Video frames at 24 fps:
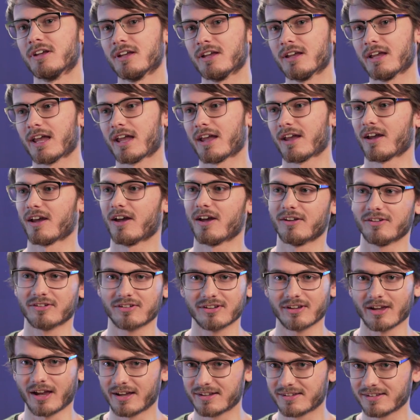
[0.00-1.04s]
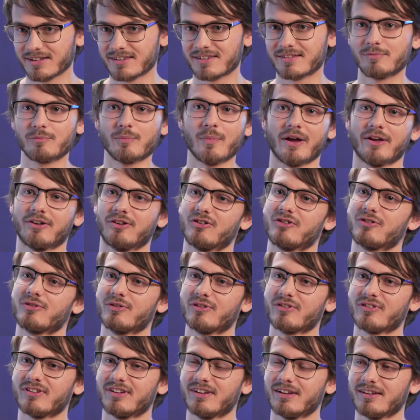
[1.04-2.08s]
And I did manage to
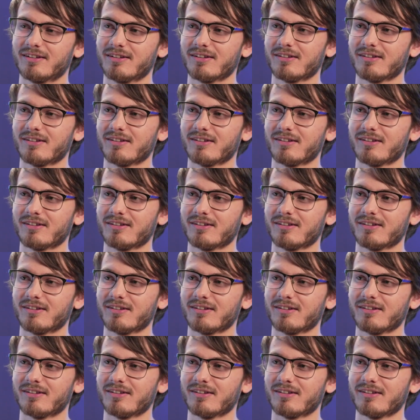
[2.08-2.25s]
see it.